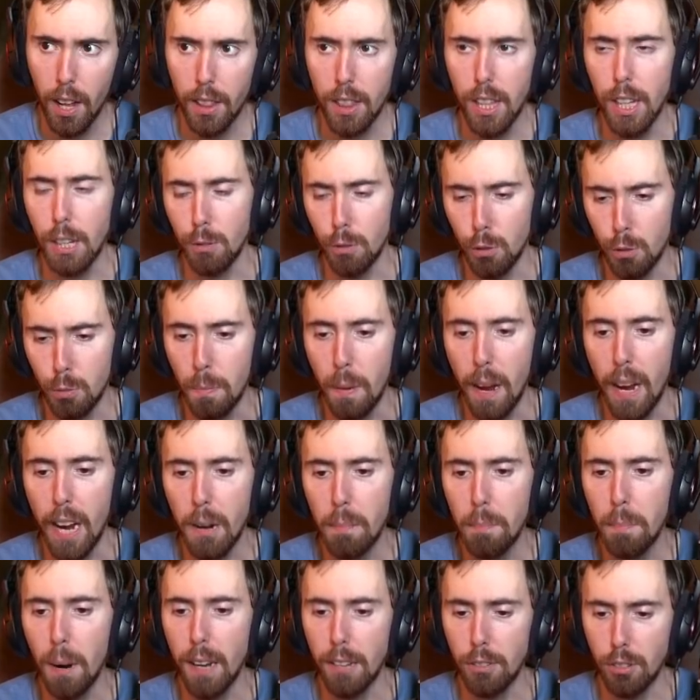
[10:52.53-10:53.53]
that was
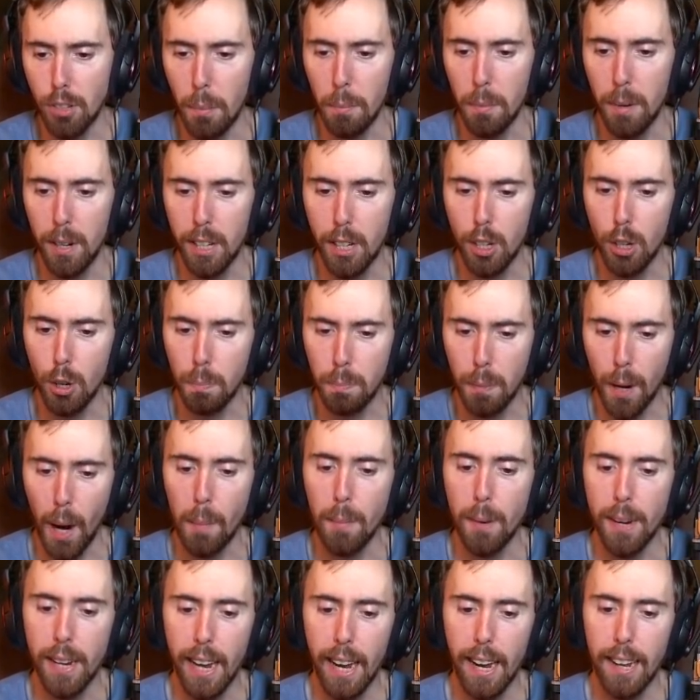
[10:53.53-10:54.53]
made by somebody who
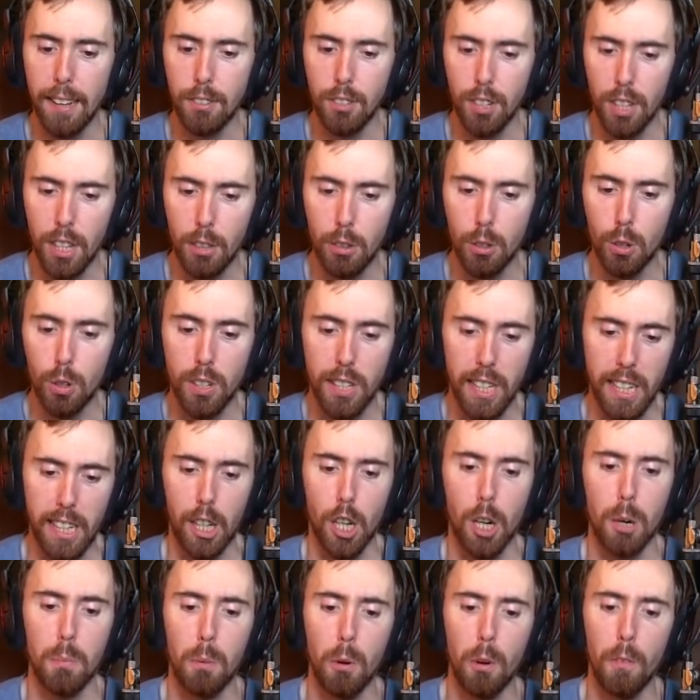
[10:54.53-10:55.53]
probably has either
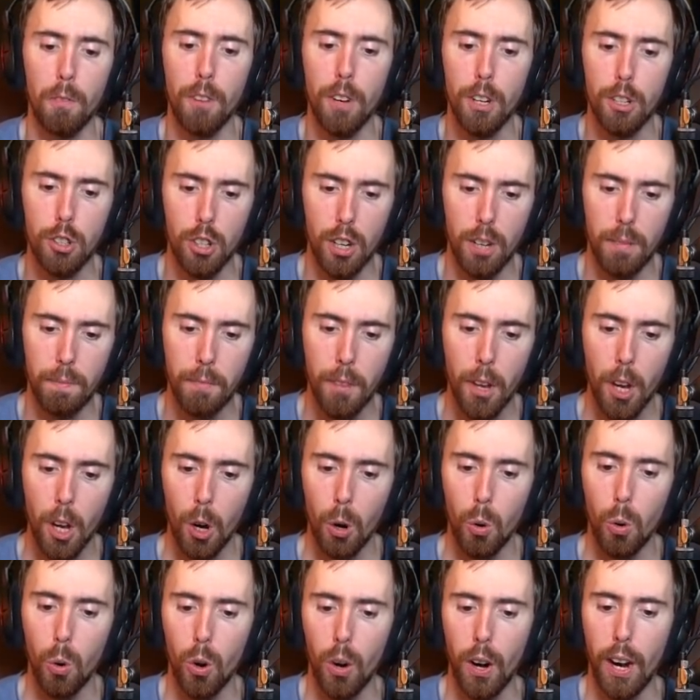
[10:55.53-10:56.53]
terrible vision
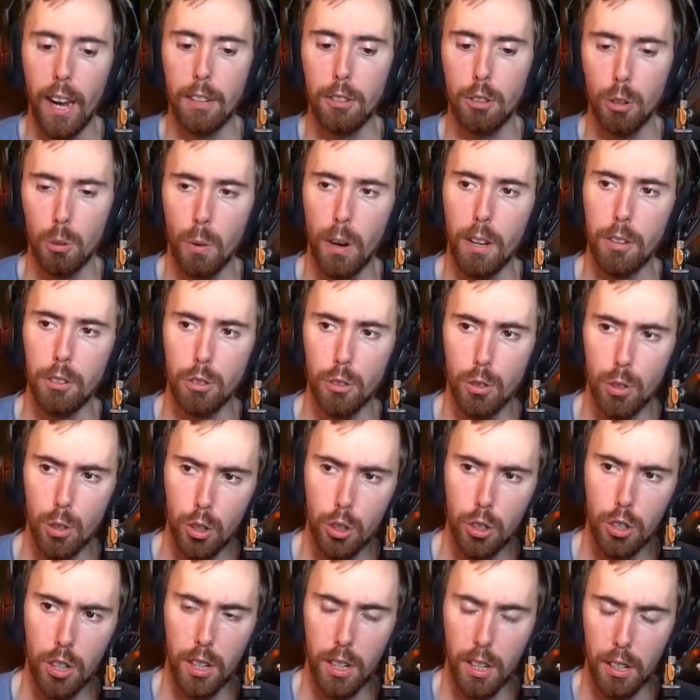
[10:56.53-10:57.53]
or has a
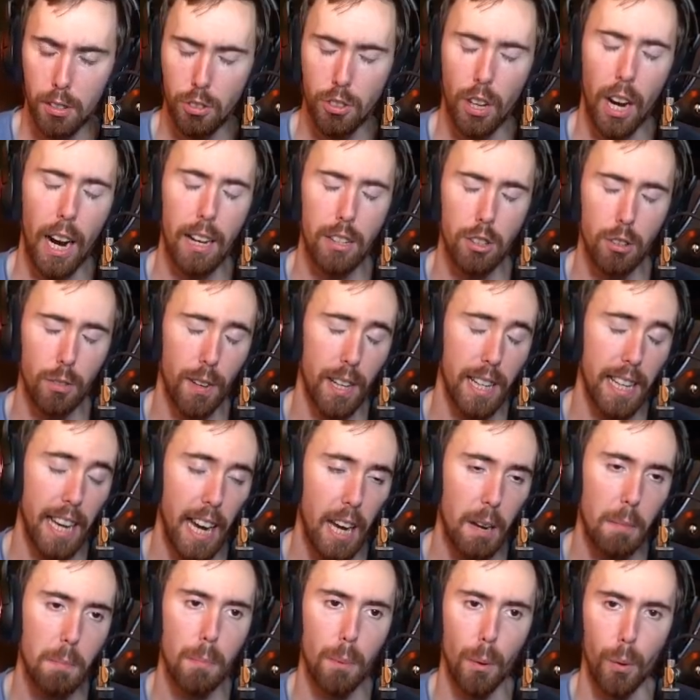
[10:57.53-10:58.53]
resolution the size of a
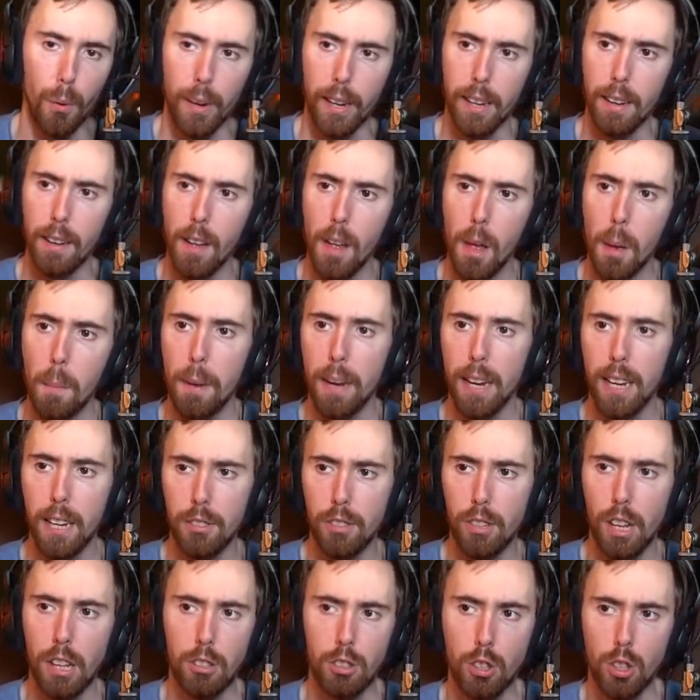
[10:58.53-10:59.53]
Game Boy.
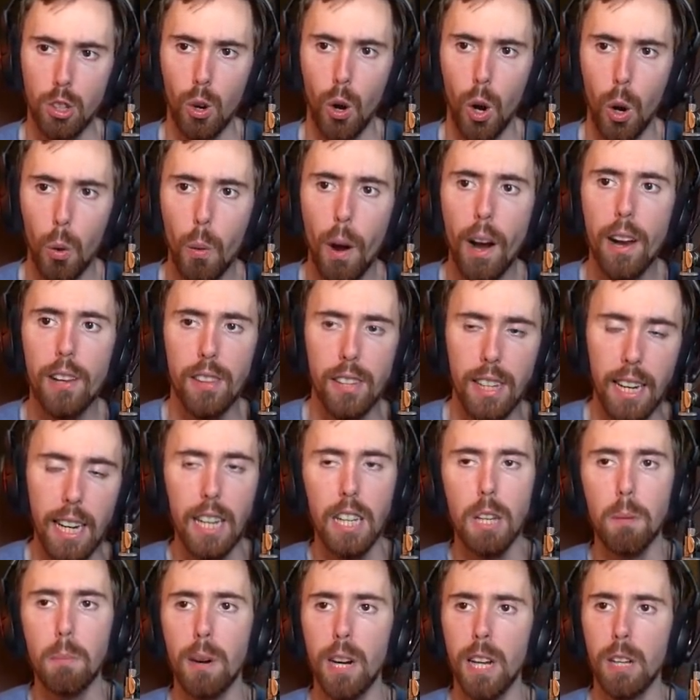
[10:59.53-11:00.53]
Because that's the only way that
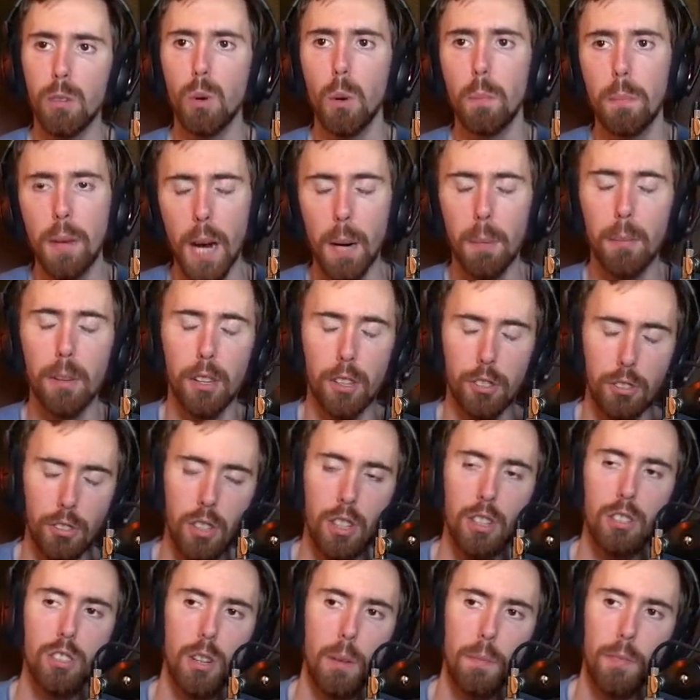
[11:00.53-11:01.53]
anybody would be able to
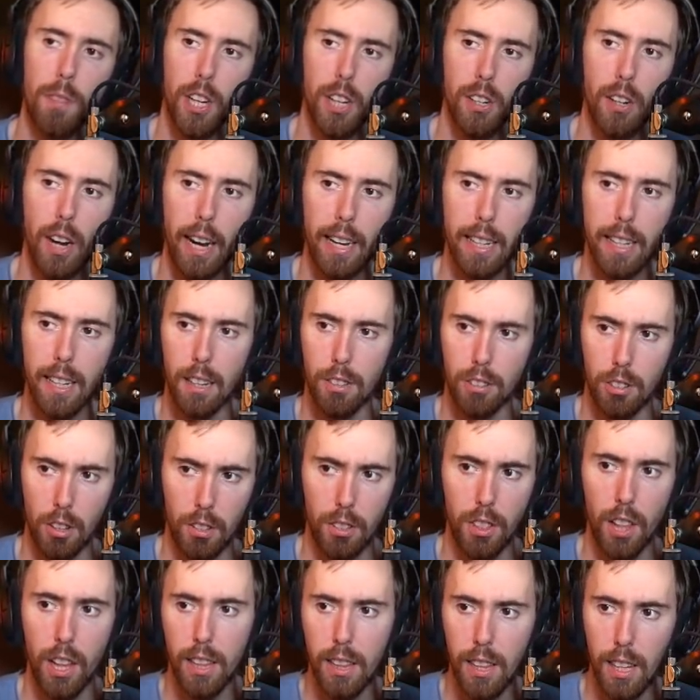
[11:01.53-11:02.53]
see something like this
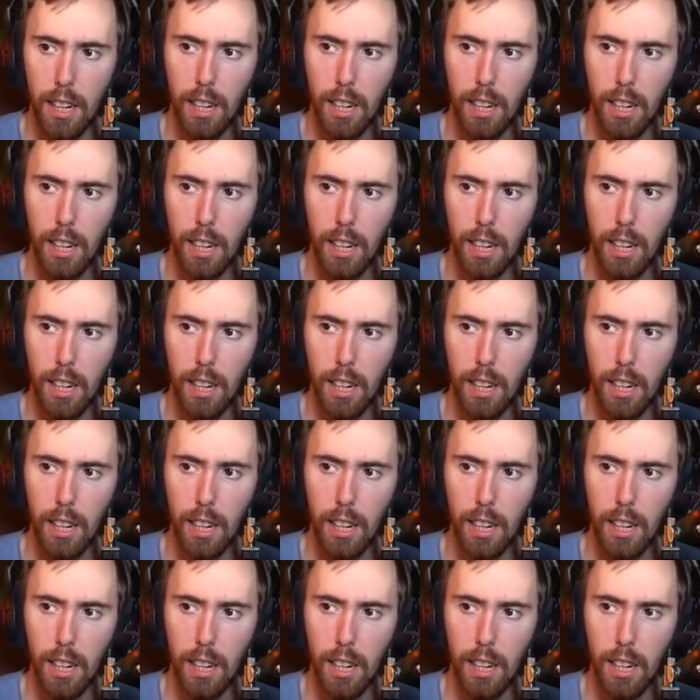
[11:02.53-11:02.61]
and think